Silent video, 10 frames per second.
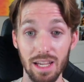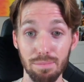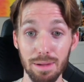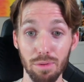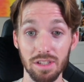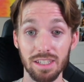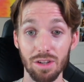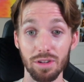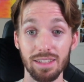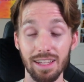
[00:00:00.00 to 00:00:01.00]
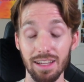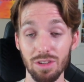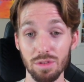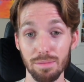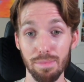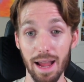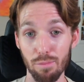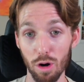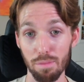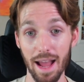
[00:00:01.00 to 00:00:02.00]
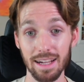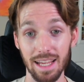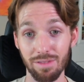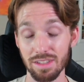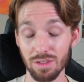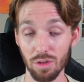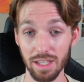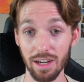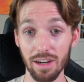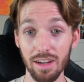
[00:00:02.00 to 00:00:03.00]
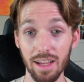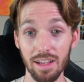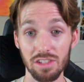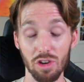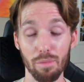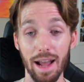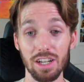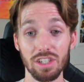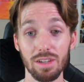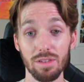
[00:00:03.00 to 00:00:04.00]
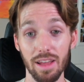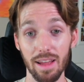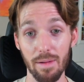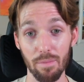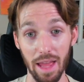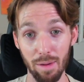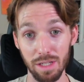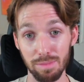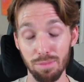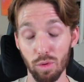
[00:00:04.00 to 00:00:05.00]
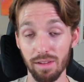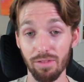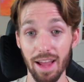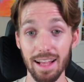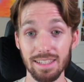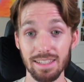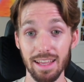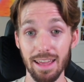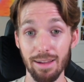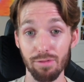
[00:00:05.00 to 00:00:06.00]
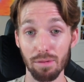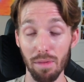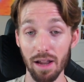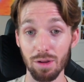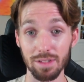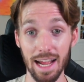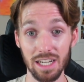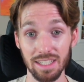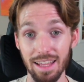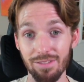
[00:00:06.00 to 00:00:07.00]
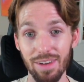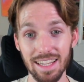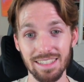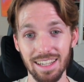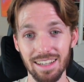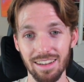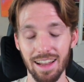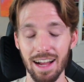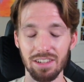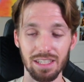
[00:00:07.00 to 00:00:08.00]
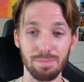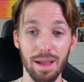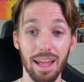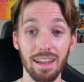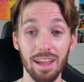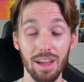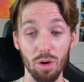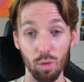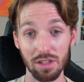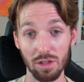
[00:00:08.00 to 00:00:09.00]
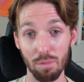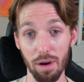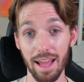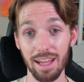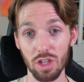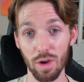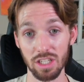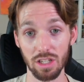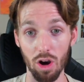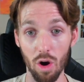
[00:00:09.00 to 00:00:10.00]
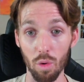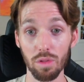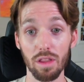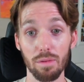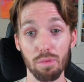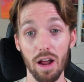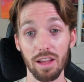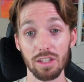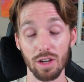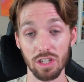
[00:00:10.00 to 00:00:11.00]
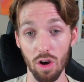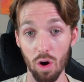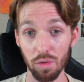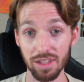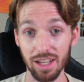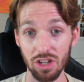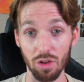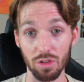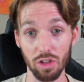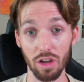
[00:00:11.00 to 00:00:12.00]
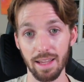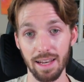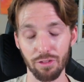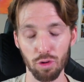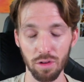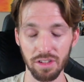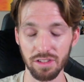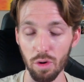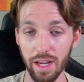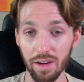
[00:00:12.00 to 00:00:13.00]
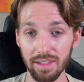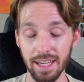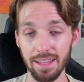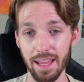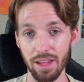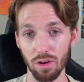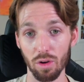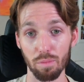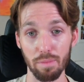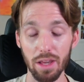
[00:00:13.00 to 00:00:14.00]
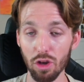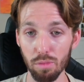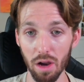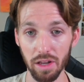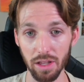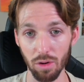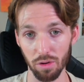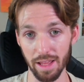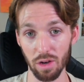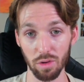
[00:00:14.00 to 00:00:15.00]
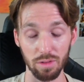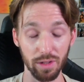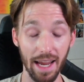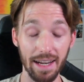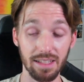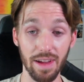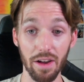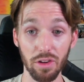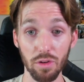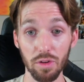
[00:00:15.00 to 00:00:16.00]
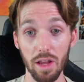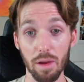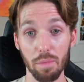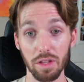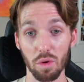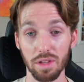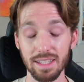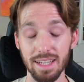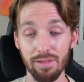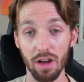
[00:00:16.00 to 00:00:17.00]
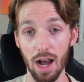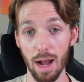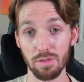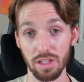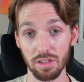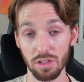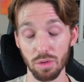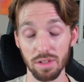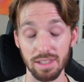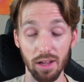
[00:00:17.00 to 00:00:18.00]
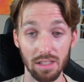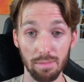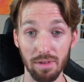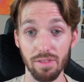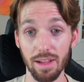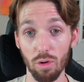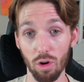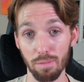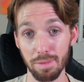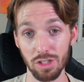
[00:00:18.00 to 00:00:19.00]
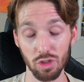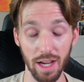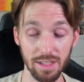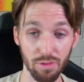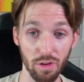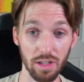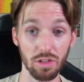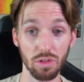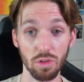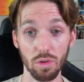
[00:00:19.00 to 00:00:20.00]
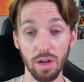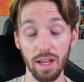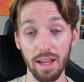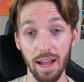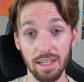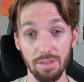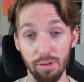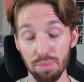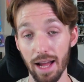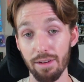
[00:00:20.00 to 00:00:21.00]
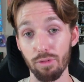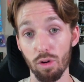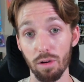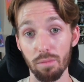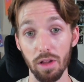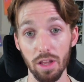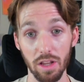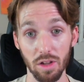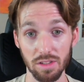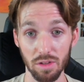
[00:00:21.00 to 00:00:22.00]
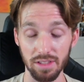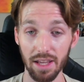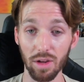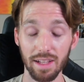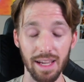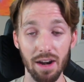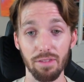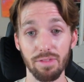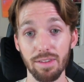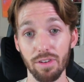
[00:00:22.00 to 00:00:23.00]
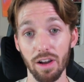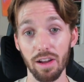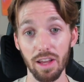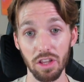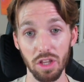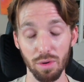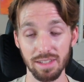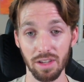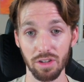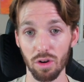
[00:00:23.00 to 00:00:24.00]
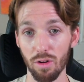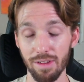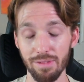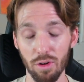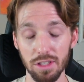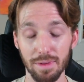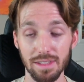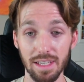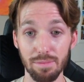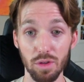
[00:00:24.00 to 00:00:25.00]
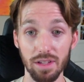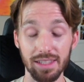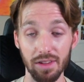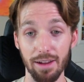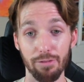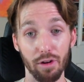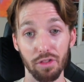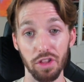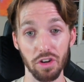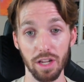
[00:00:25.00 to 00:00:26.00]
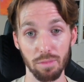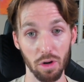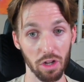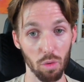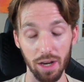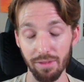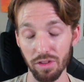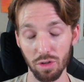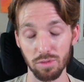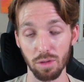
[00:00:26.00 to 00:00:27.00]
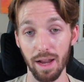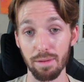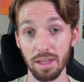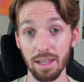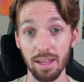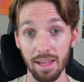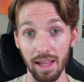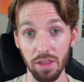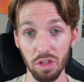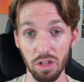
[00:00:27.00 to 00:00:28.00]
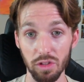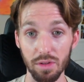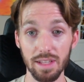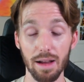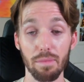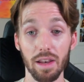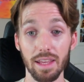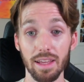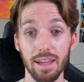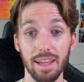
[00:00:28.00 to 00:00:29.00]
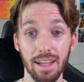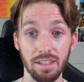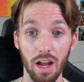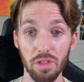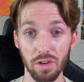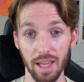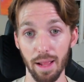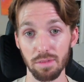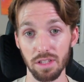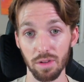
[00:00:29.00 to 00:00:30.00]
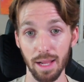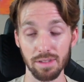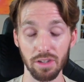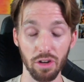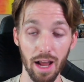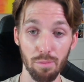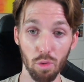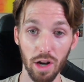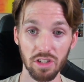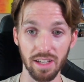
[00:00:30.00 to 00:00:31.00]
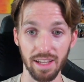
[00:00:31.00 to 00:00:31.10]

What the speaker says: and people still continue to buy more packs every single year. So imagine how much people would invest if the money was actually invested, not just spent. Once you buy it, you actually own the product, you actually own the digital good. And of course, there's no guarantee that it'll make you money or that it'll retain its value, but you at least have the option to sell some of it or maybe transfer it to a different platform. So say you get tired of FIFA, you want to sell your whole FIFA Ultimate Team, you could sell that for Ethereum or whatever the crypto might be. Then you can use that money into other games, games that you're now more interested